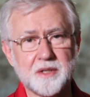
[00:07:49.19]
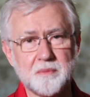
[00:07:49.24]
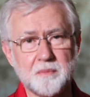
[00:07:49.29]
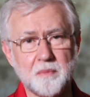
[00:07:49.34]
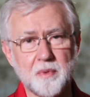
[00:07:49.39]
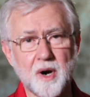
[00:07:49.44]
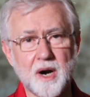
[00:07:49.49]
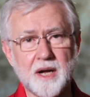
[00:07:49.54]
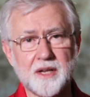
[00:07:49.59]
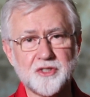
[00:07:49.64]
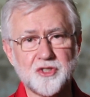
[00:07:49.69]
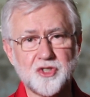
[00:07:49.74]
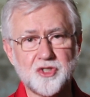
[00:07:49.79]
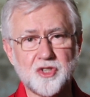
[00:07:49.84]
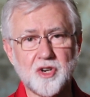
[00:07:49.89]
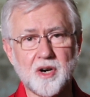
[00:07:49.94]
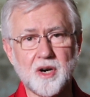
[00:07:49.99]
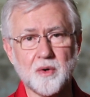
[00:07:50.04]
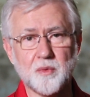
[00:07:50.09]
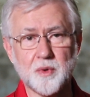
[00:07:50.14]
and Bronze
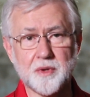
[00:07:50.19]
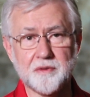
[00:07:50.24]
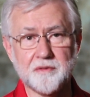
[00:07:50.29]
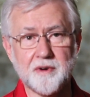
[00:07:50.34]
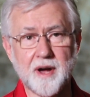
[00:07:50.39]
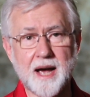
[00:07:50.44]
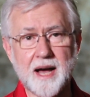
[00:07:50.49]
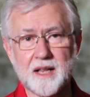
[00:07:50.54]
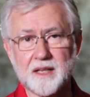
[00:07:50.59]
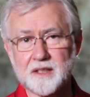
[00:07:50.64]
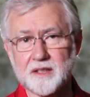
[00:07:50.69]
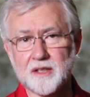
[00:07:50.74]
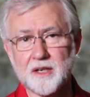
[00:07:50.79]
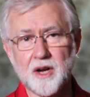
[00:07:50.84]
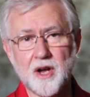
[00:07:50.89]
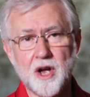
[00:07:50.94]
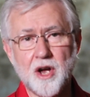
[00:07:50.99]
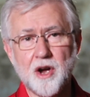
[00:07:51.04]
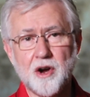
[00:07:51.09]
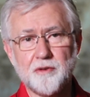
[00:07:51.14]
Star with Valor
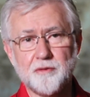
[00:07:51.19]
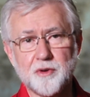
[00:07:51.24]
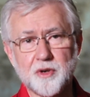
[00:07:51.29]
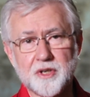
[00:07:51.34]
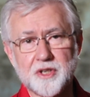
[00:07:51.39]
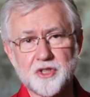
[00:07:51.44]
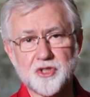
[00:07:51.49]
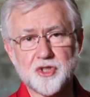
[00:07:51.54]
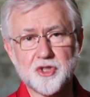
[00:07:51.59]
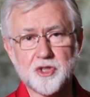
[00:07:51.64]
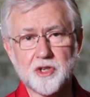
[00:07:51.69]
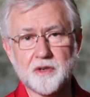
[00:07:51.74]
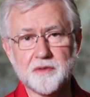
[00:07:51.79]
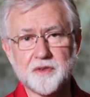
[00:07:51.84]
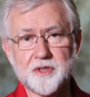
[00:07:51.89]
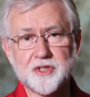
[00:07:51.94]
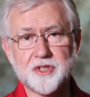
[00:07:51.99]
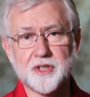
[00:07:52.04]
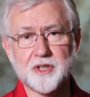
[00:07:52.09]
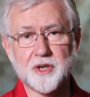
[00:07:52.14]
for his
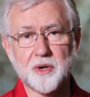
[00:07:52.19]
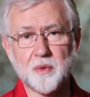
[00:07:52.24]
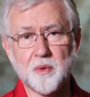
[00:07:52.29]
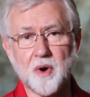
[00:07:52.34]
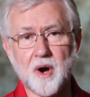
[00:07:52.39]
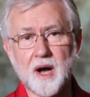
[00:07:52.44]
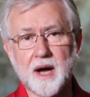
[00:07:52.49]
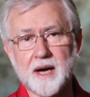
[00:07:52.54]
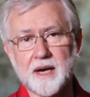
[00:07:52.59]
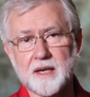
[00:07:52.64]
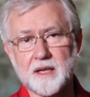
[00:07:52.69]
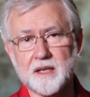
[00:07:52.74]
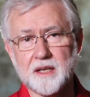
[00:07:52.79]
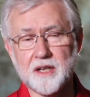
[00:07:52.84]
service in Iraq,